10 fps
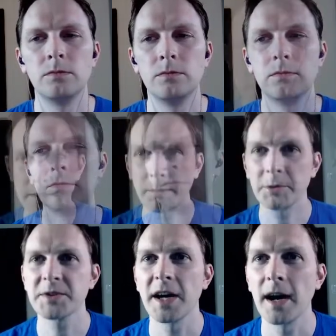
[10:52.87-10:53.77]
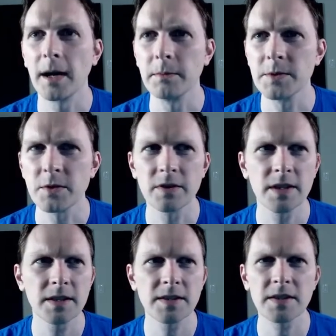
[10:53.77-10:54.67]
All right, demo time. So
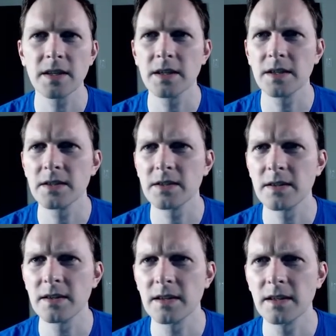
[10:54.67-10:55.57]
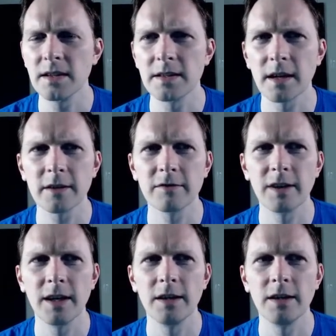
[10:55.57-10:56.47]
this is the Docker
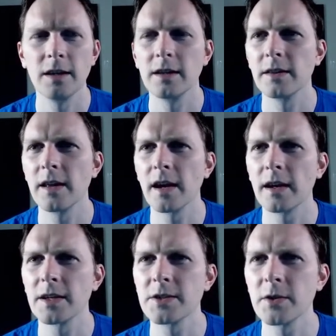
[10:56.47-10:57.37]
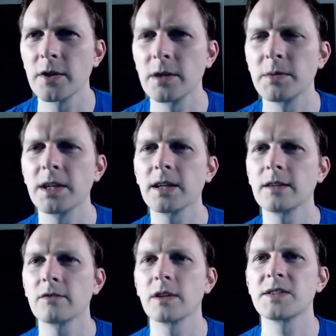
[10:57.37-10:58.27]
file that I showed at the beginning.
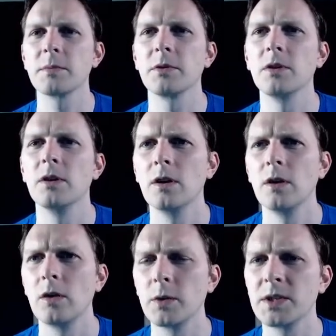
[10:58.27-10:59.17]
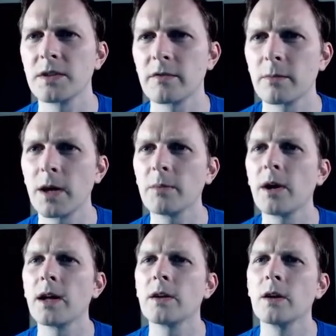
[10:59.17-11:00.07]
Very simple. We start from
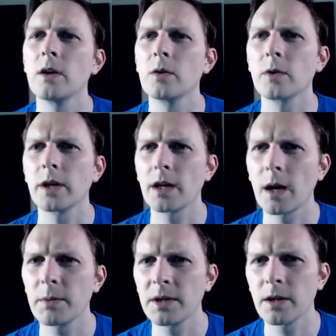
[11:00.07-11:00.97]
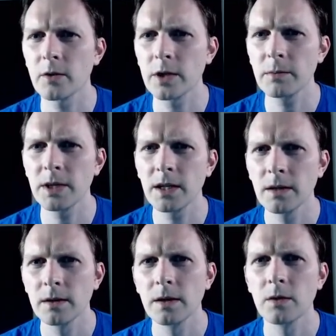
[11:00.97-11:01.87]
Alpine. We're going to copy in our README,
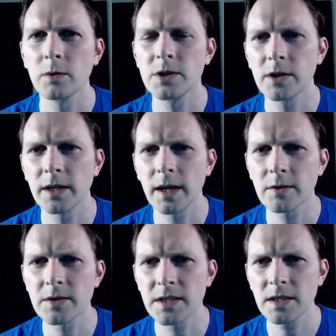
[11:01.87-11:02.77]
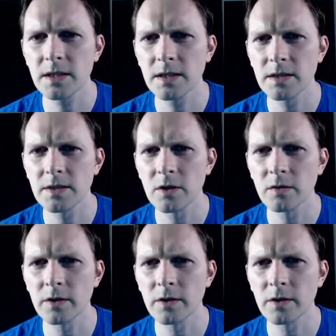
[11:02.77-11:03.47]
which you can now see is over